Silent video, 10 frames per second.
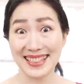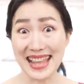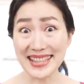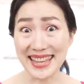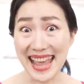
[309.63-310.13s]

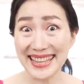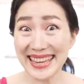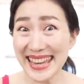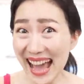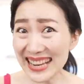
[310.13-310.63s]
Let's
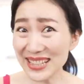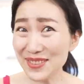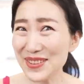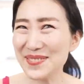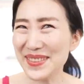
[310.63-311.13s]
get
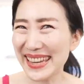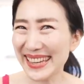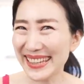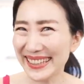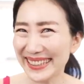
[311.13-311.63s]
younger with
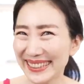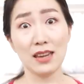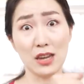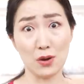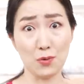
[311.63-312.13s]
me.
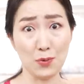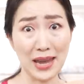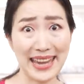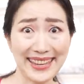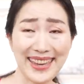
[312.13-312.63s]
Here
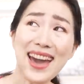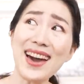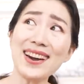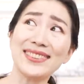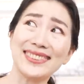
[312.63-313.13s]
we
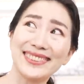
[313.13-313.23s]
go.